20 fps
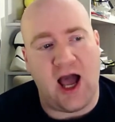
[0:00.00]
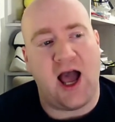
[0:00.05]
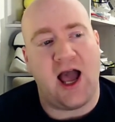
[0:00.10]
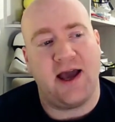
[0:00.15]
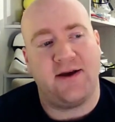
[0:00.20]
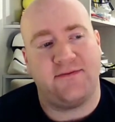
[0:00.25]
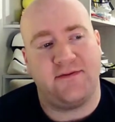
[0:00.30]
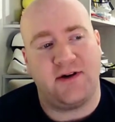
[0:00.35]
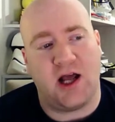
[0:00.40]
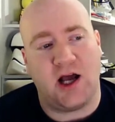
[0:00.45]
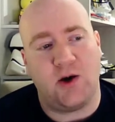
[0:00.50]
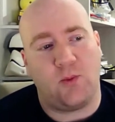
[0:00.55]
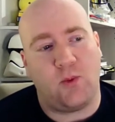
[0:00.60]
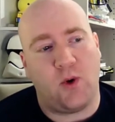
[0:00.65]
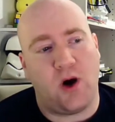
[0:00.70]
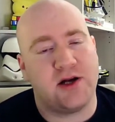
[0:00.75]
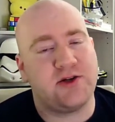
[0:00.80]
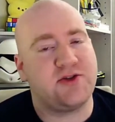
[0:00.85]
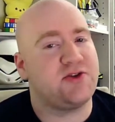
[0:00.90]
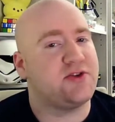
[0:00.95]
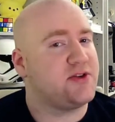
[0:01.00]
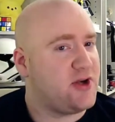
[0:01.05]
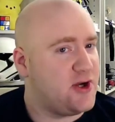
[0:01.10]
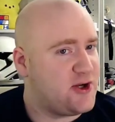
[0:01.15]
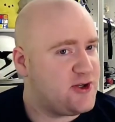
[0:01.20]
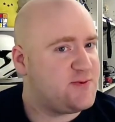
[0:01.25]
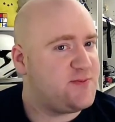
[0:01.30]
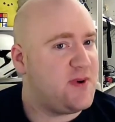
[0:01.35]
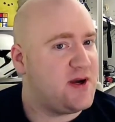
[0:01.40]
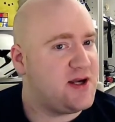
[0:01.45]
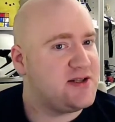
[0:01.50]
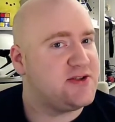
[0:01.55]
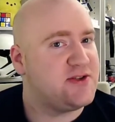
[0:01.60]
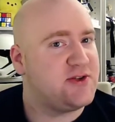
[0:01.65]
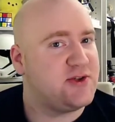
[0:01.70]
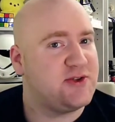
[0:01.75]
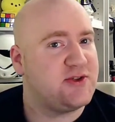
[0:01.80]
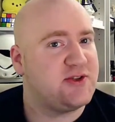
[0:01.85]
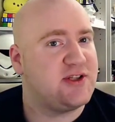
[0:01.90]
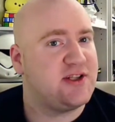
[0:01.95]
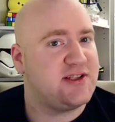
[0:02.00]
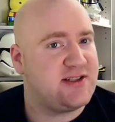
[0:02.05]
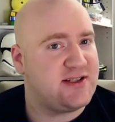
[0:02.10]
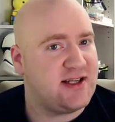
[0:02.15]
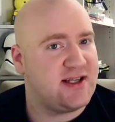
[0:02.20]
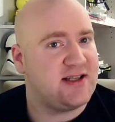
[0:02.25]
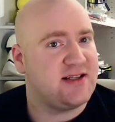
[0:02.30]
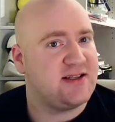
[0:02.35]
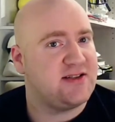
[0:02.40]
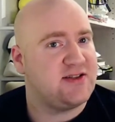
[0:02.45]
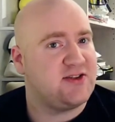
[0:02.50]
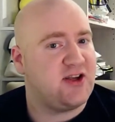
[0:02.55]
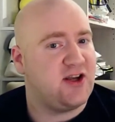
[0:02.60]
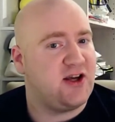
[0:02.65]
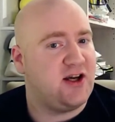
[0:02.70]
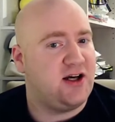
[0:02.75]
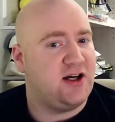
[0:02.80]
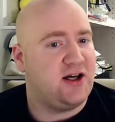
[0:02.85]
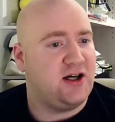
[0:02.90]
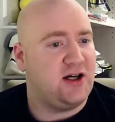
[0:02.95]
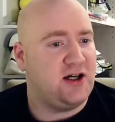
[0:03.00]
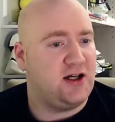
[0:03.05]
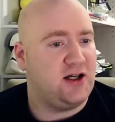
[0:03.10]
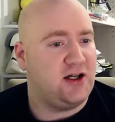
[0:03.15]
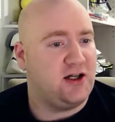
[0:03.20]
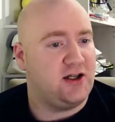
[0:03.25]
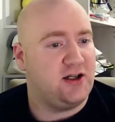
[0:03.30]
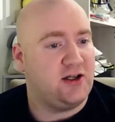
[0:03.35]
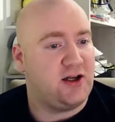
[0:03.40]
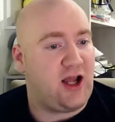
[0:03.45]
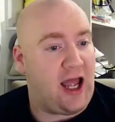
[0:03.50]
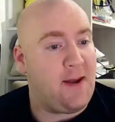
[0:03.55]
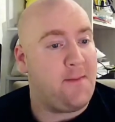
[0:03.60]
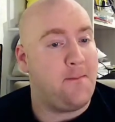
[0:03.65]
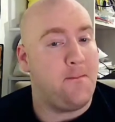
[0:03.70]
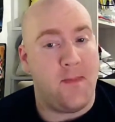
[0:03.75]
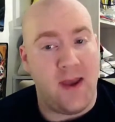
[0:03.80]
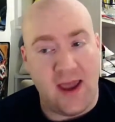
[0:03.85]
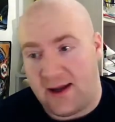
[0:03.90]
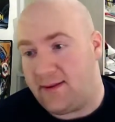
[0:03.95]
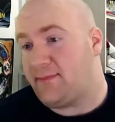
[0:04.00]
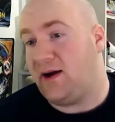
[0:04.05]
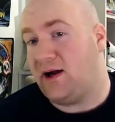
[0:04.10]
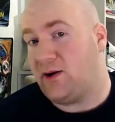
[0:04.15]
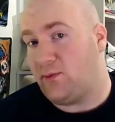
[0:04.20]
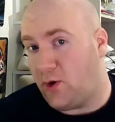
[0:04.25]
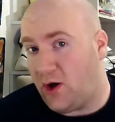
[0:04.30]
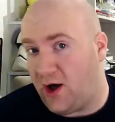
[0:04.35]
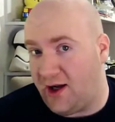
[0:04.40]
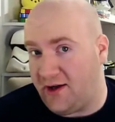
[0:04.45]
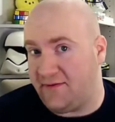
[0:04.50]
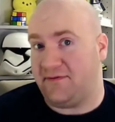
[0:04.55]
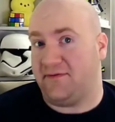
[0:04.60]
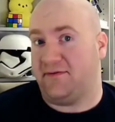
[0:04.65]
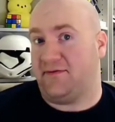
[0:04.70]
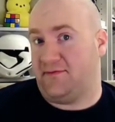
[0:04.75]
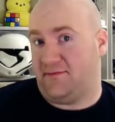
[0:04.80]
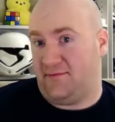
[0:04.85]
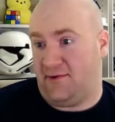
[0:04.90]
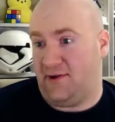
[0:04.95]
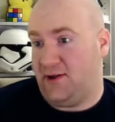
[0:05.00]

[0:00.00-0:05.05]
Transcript: I have not watched Ghostbusters since I met my wife,